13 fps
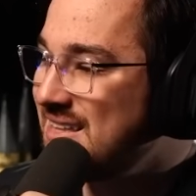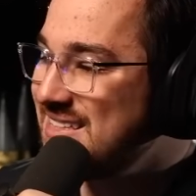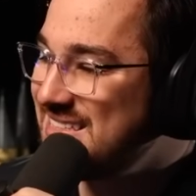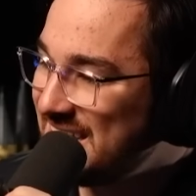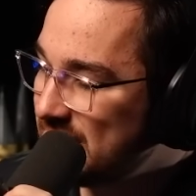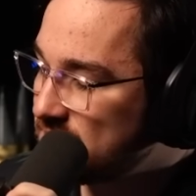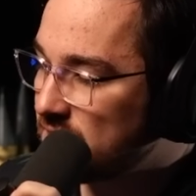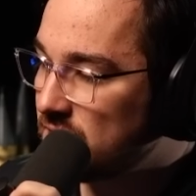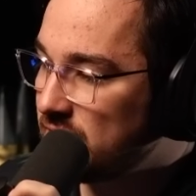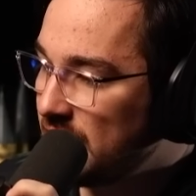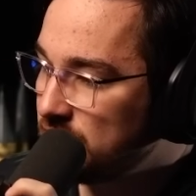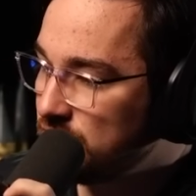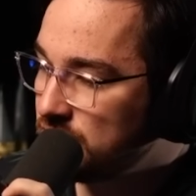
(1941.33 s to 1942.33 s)
Disc
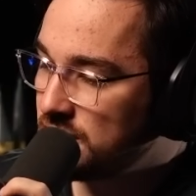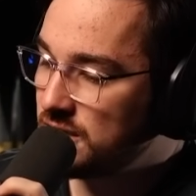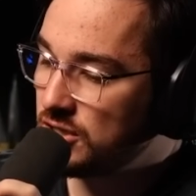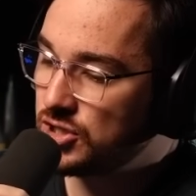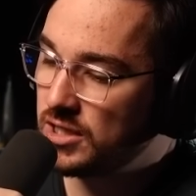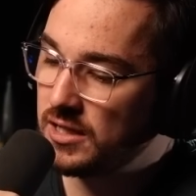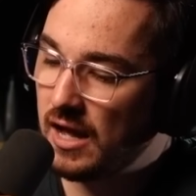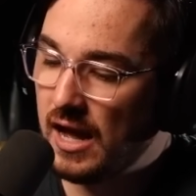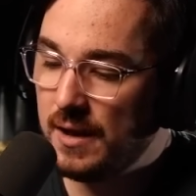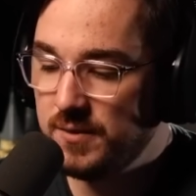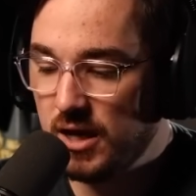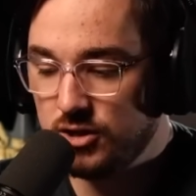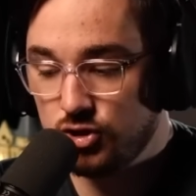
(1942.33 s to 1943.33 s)
collector's edition,
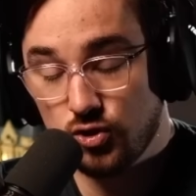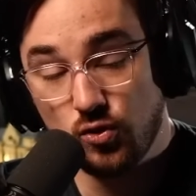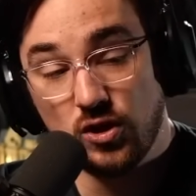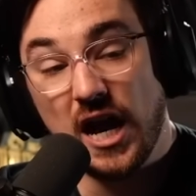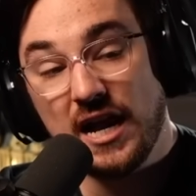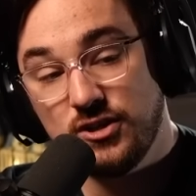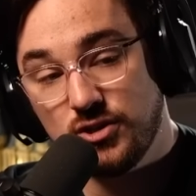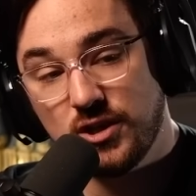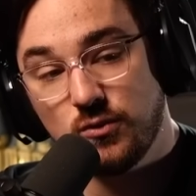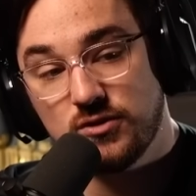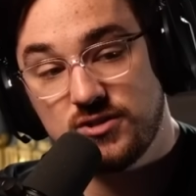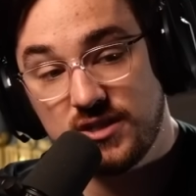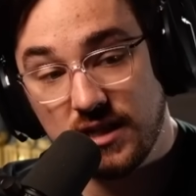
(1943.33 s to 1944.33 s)
I'm not sure. I do think
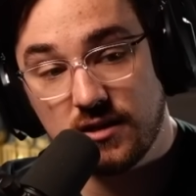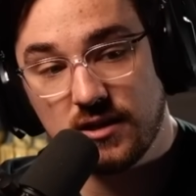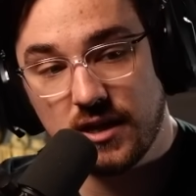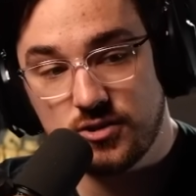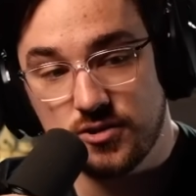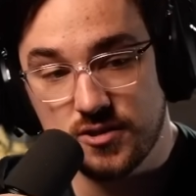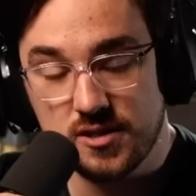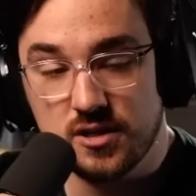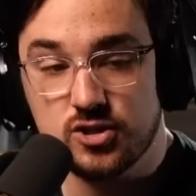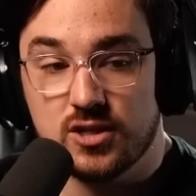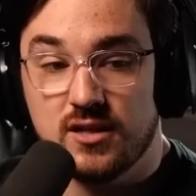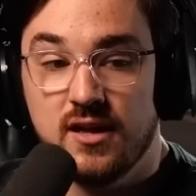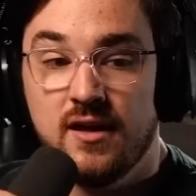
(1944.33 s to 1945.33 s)
we'll see a collector's
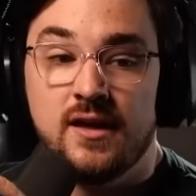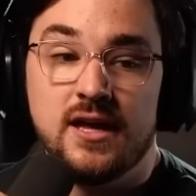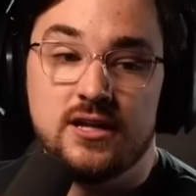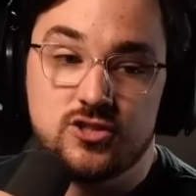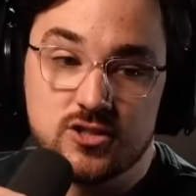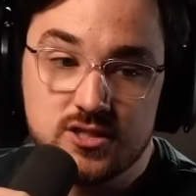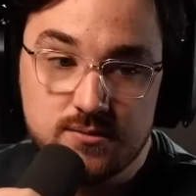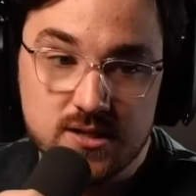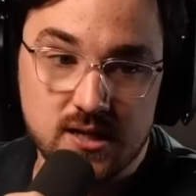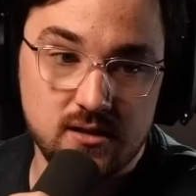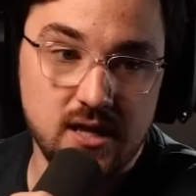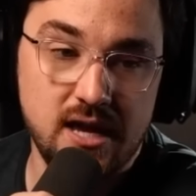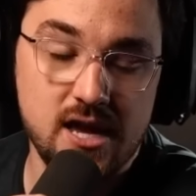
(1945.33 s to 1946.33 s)
edition. It just seems like
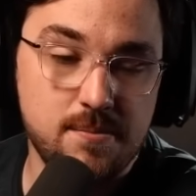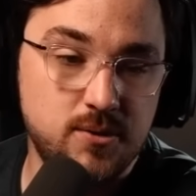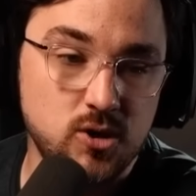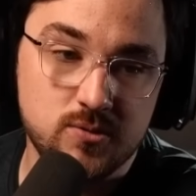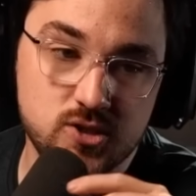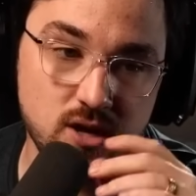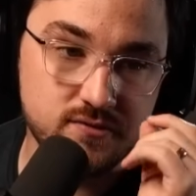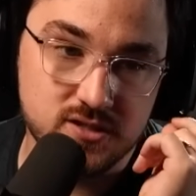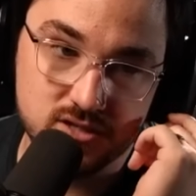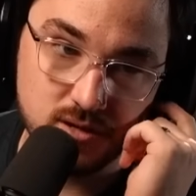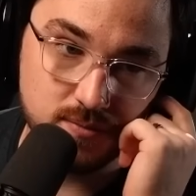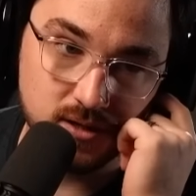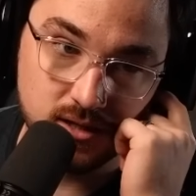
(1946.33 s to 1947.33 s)
a layup.
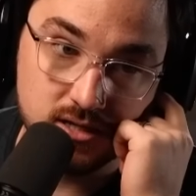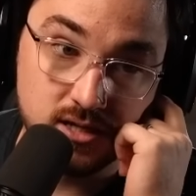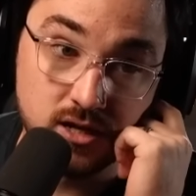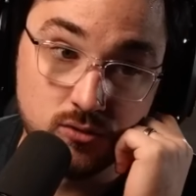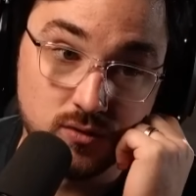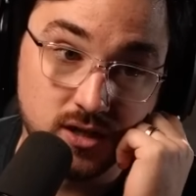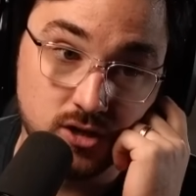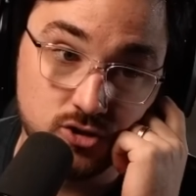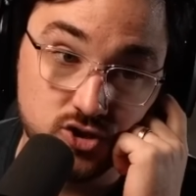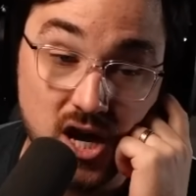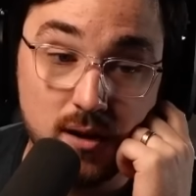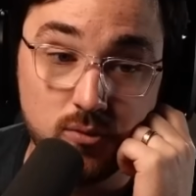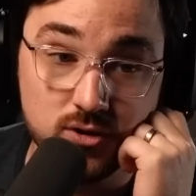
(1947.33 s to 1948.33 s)
Ubisoft's typically done a really good
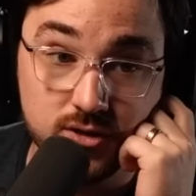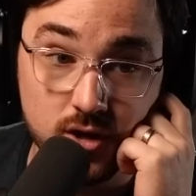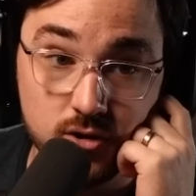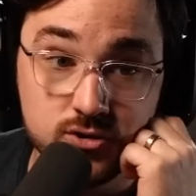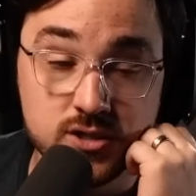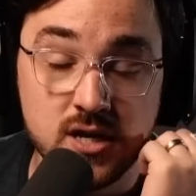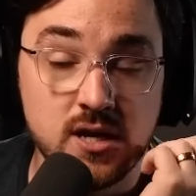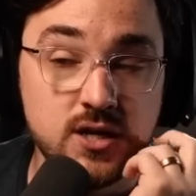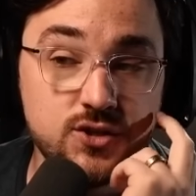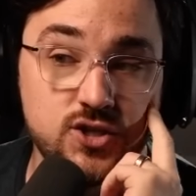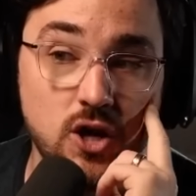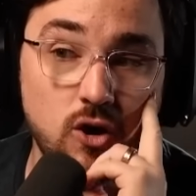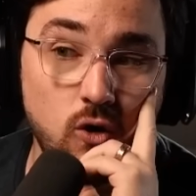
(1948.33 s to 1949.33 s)
job with those.
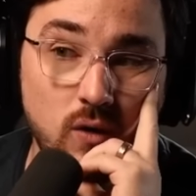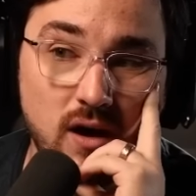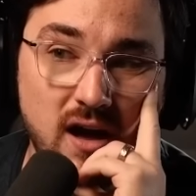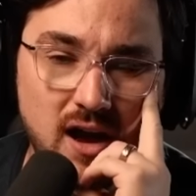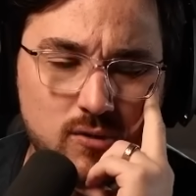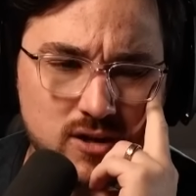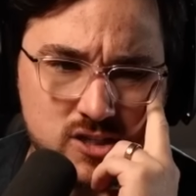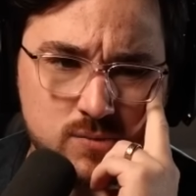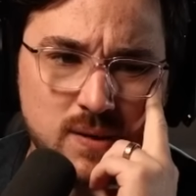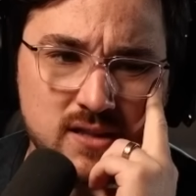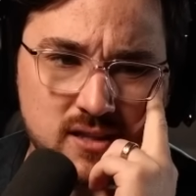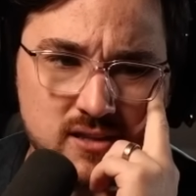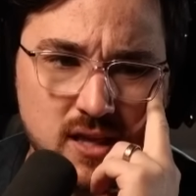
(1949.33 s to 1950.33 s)
So I would
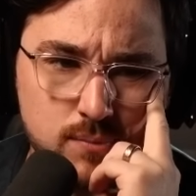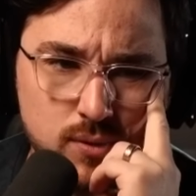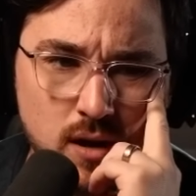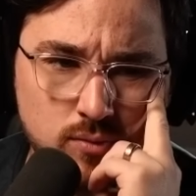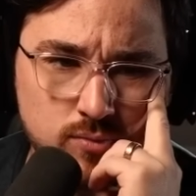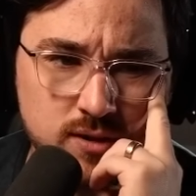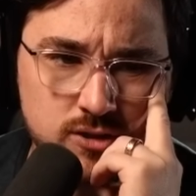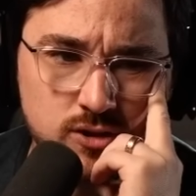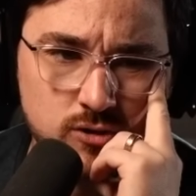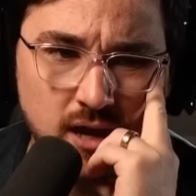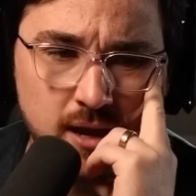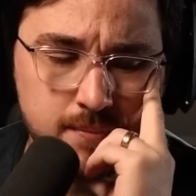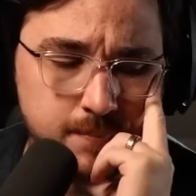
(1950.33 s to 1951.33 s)
expect that they probably do
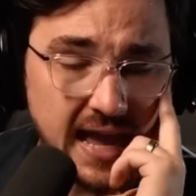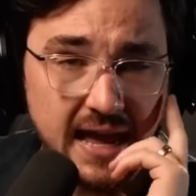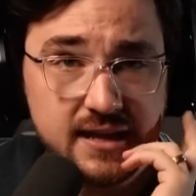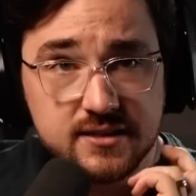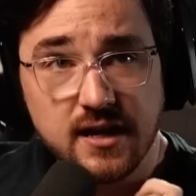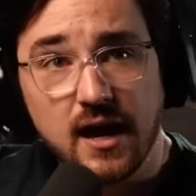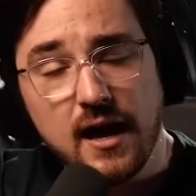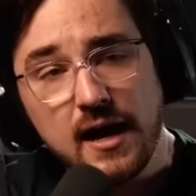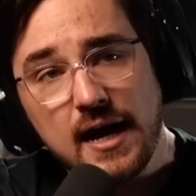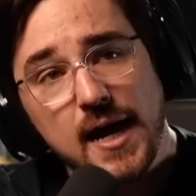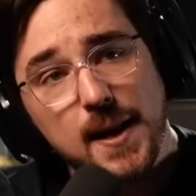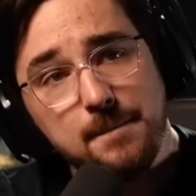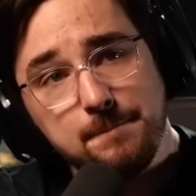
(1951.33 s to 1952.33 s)
that. And
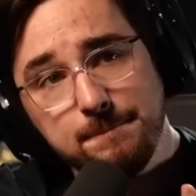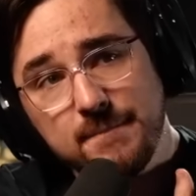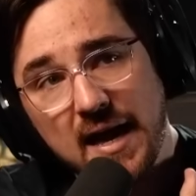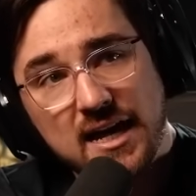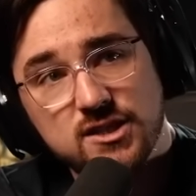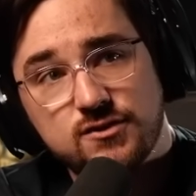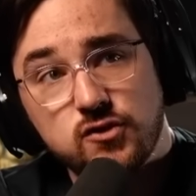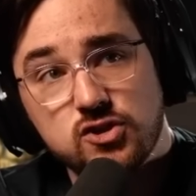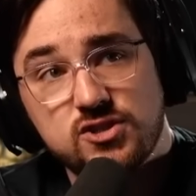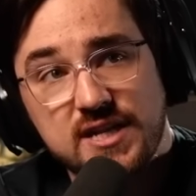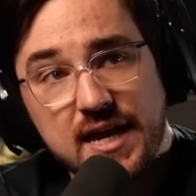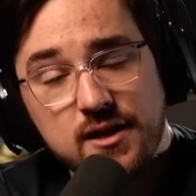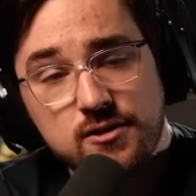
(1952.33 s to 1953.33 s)
as for
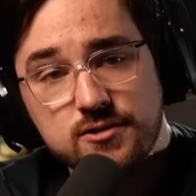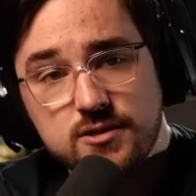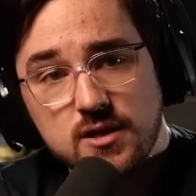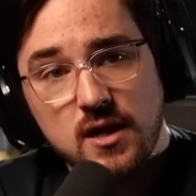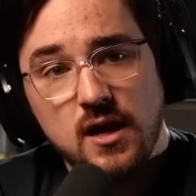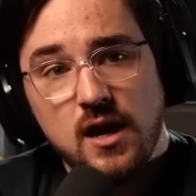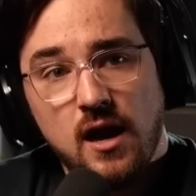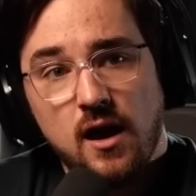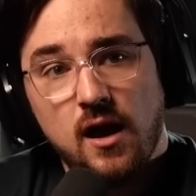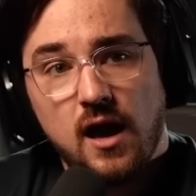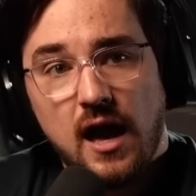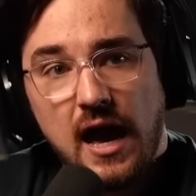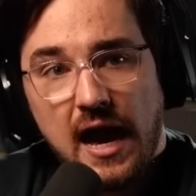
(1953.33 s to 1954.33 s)
sales,
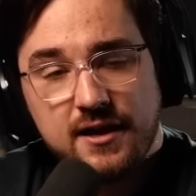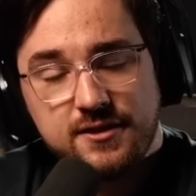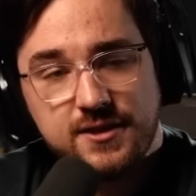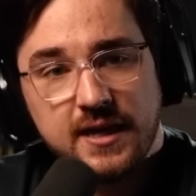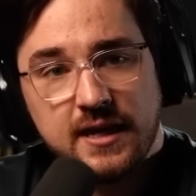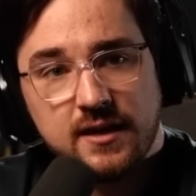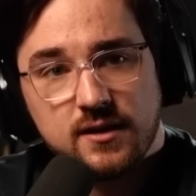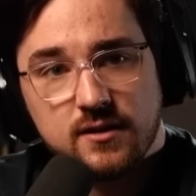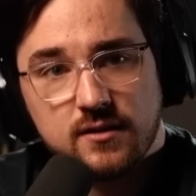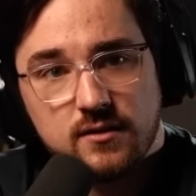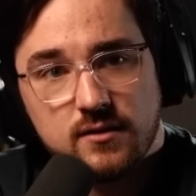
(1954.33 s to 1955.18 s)
I think